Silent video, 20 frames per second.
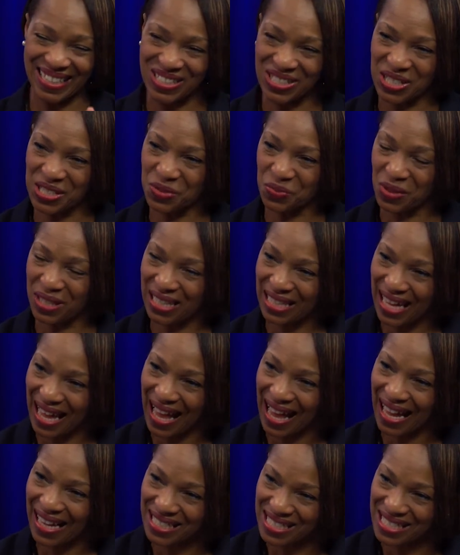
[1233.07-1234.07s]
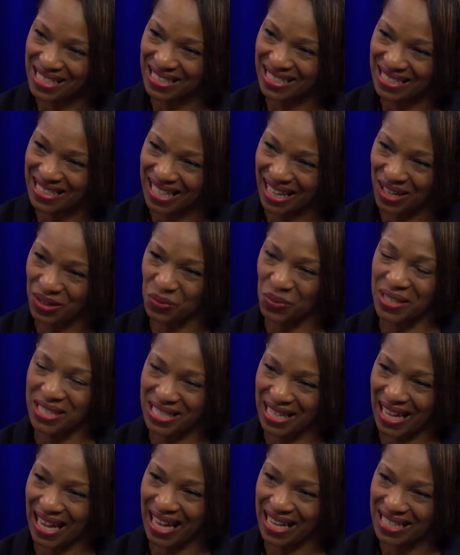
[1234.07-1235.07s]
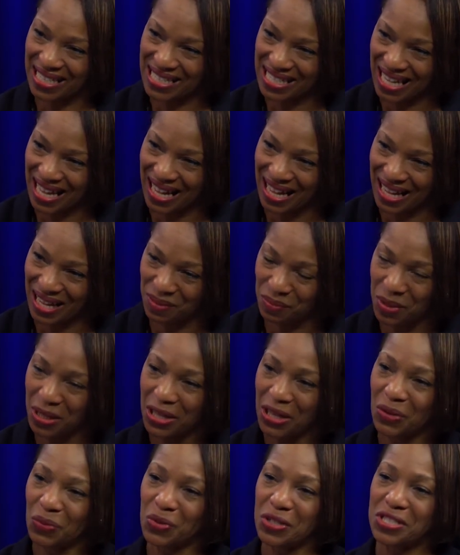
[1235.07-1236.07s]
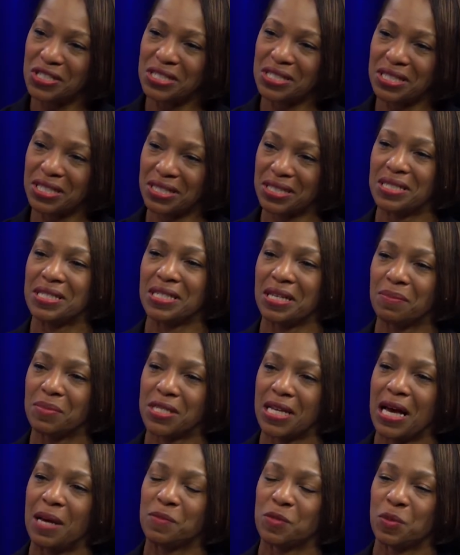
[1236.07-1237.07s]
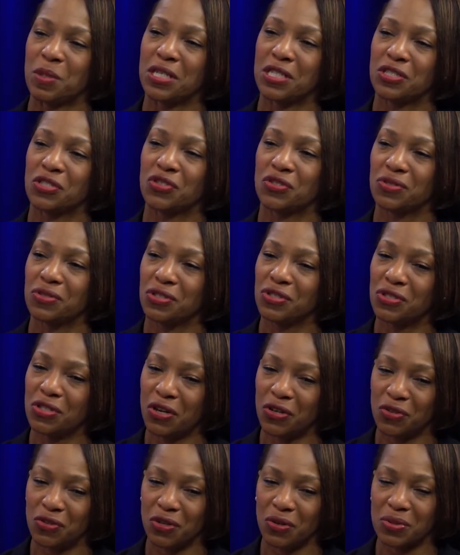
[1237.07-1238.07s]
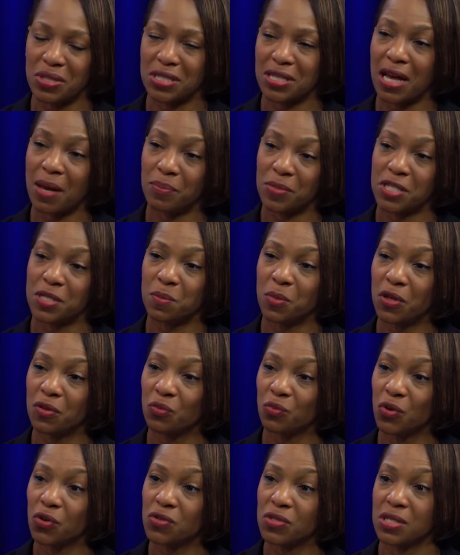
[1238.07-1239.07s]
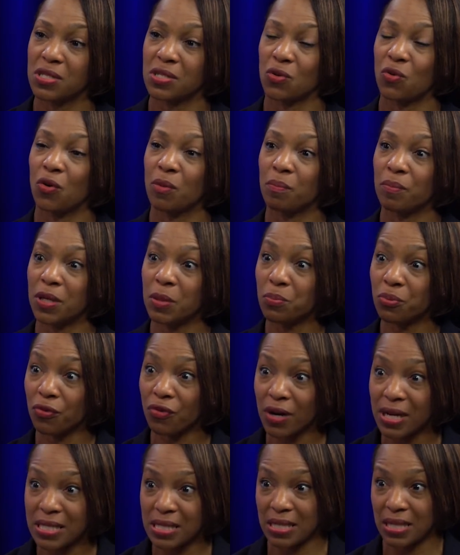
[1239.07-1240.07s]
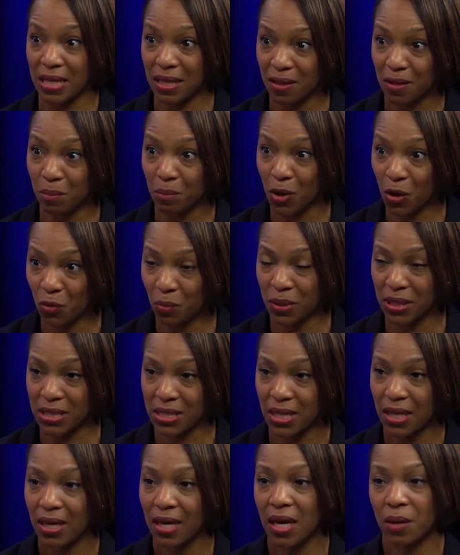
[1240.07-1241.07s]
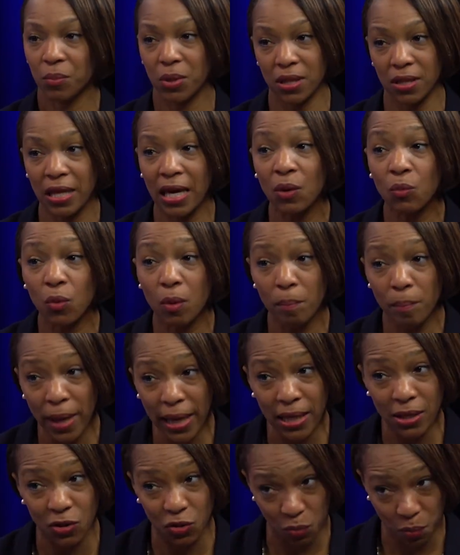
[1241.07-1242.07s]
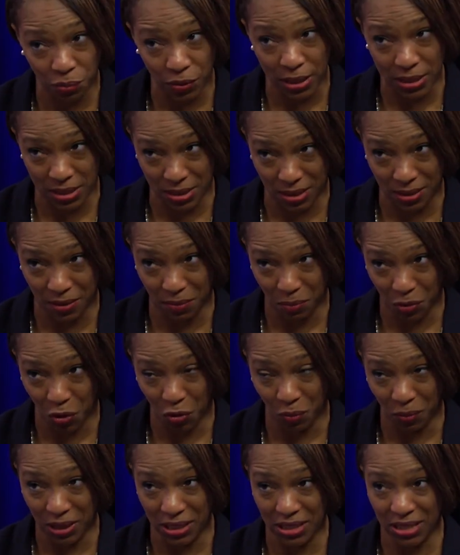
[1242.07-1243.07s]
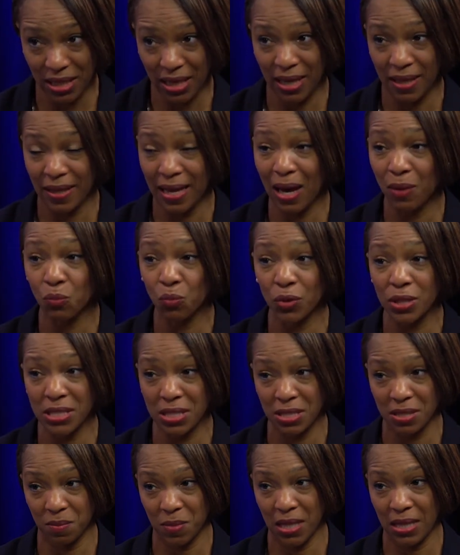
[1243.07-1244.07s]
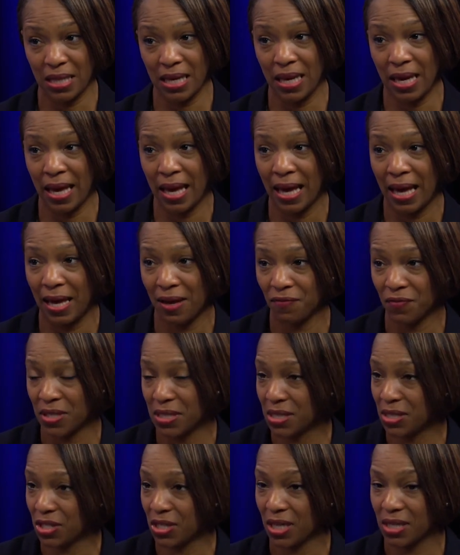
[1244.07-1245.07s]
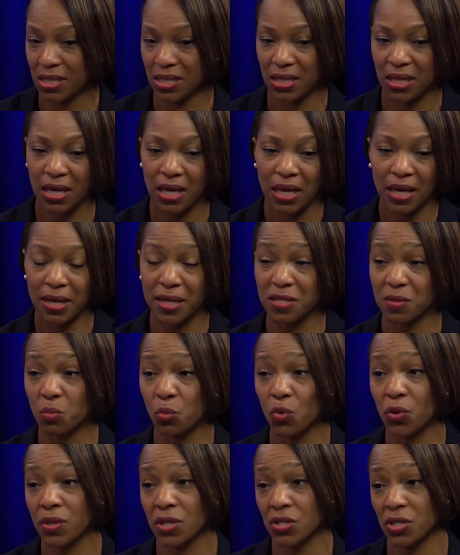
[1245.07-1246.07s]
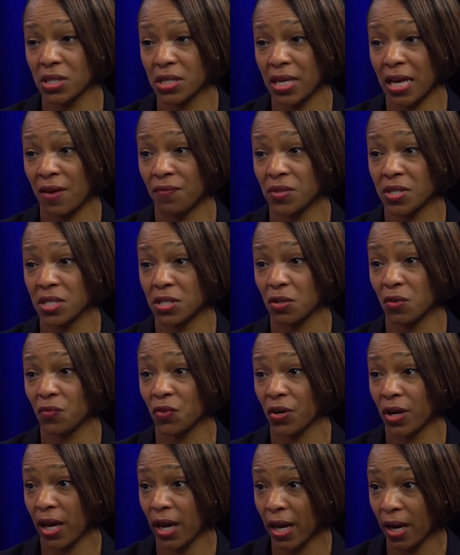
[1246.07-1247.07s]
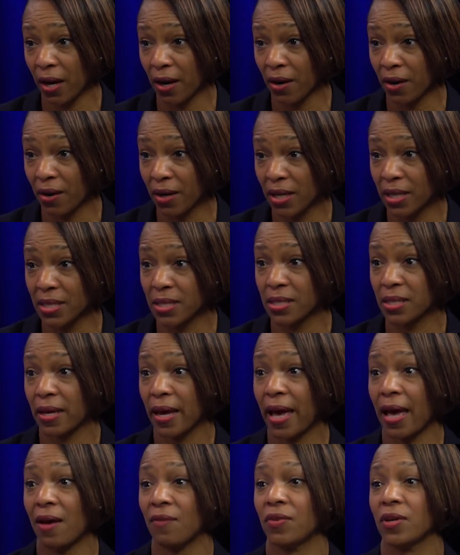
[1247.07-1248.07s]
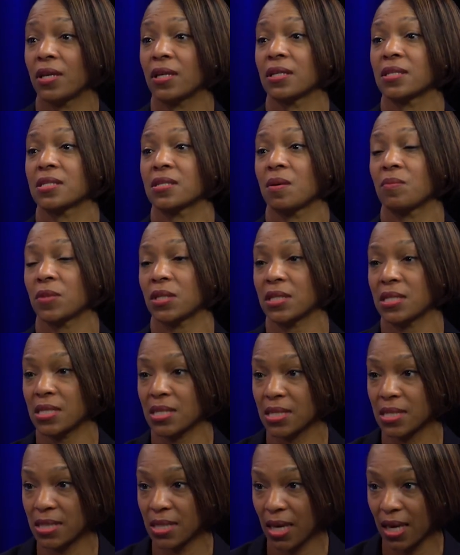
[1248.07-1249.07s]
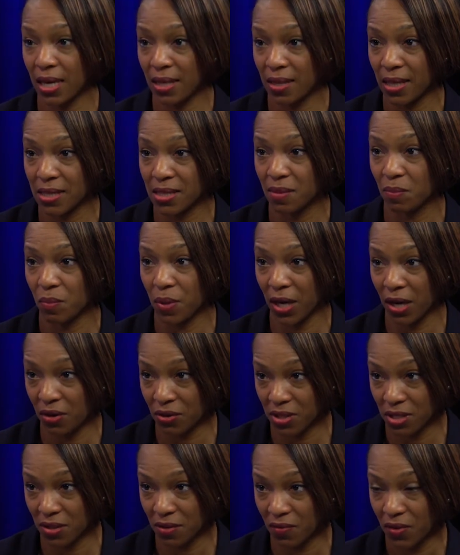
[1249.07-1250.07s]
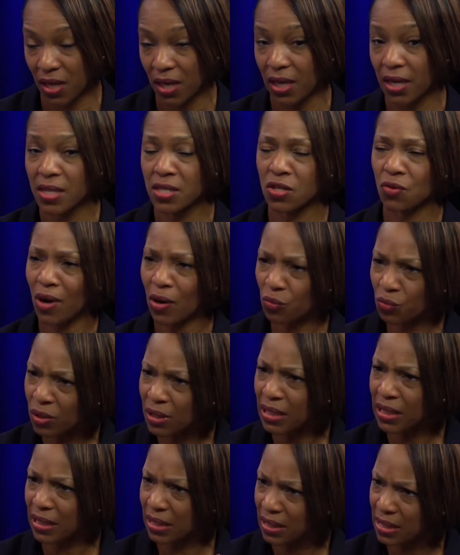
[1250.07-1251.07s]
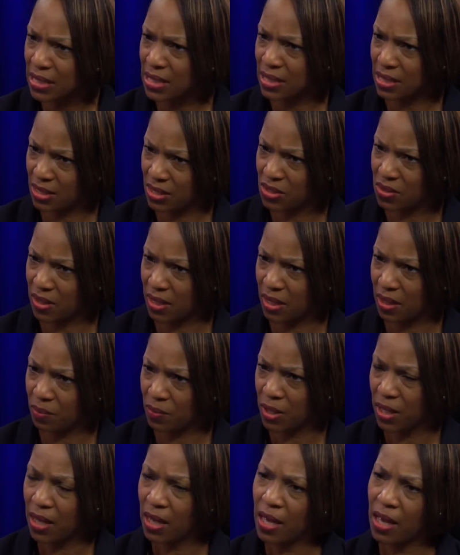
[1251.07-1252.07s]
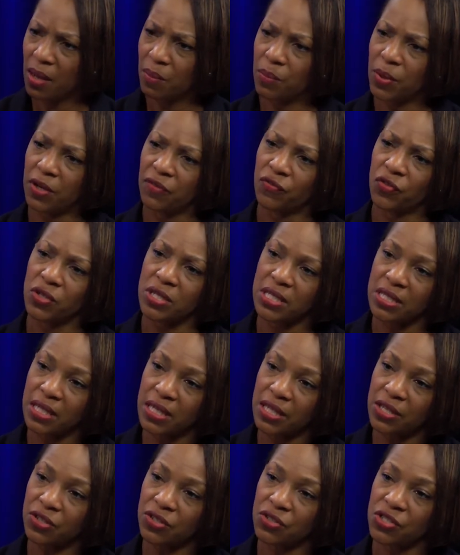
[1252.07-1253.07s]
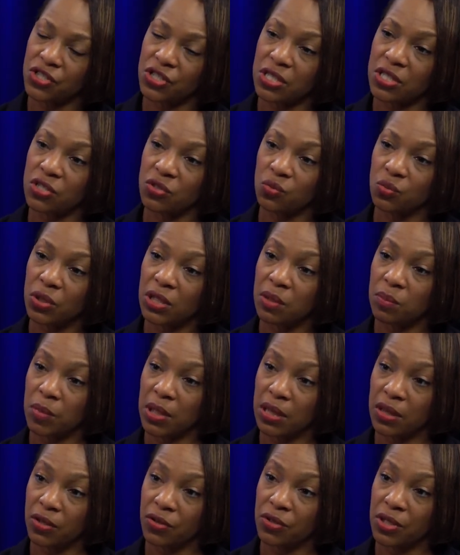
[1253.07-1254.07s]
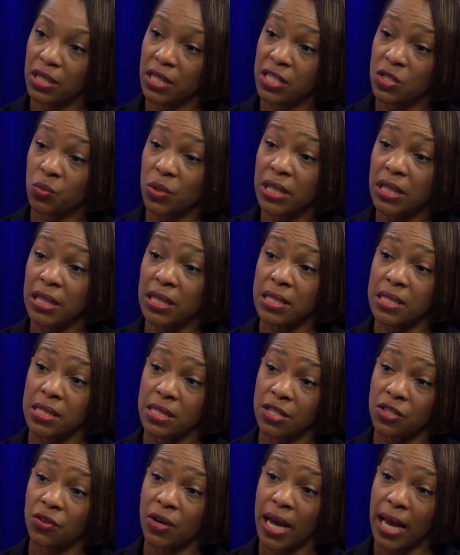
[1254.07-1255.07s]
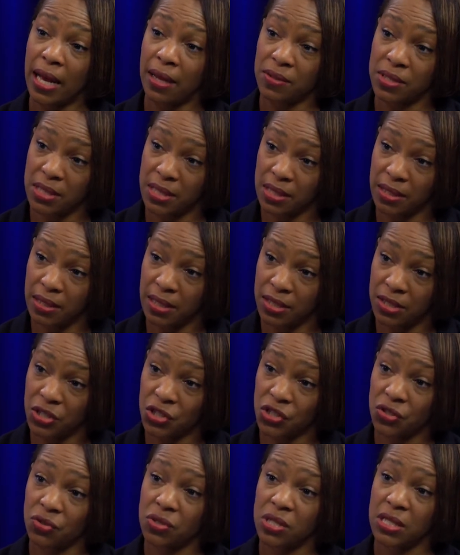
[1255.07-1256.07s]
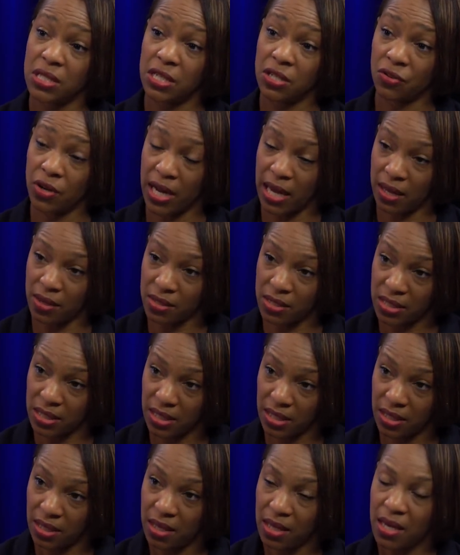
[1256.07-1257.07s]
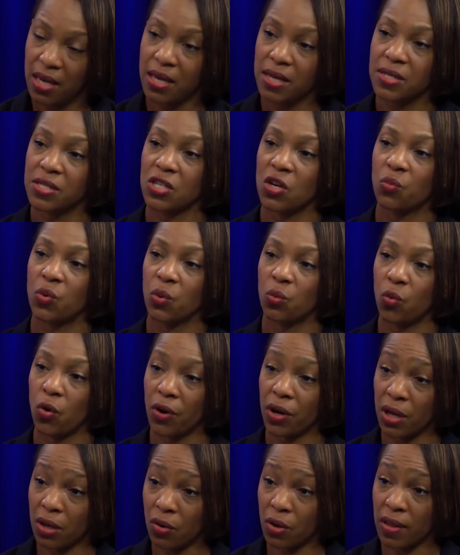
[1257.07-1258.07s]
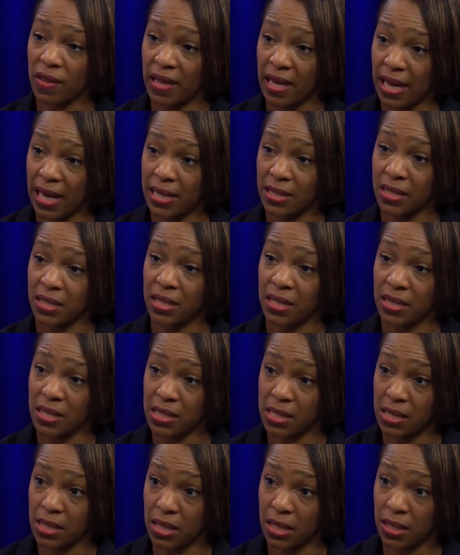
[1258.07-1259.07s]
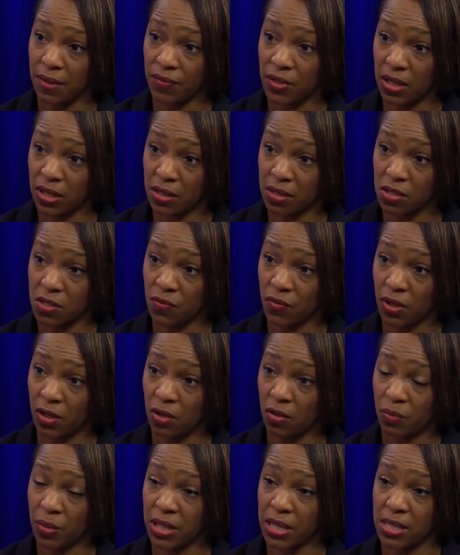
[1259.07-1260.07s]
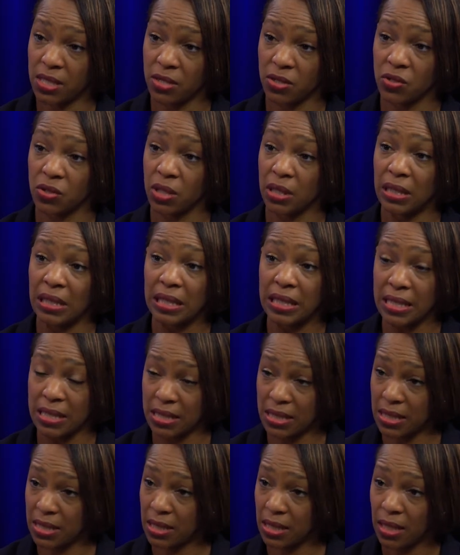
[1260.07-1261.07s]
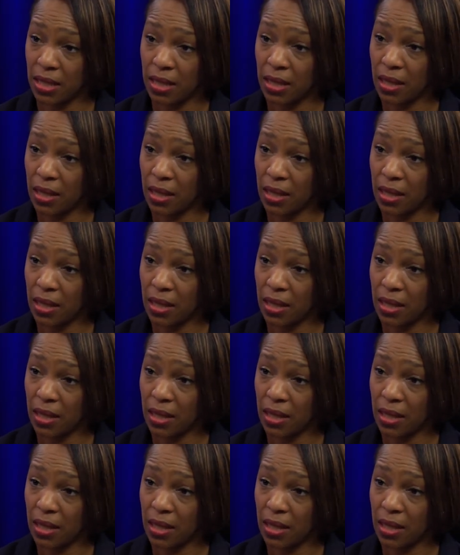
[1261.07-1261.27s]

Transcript: and just relax and take one day at a time, yes. which is good sometimes because you're, you know, you don't stop and smell the roses or be present in the moment, but they will make you present in the moment. Oh, and yes. that wisdom that they have is just, it's more than just having silver hair, it's having something to say that's imperative. So I really listen to them. But for seniors, just to really meet their needs, we need senior housing, additional yes, senior housing. Absolutely. So we're working on that in the city of Douglasville because there's a list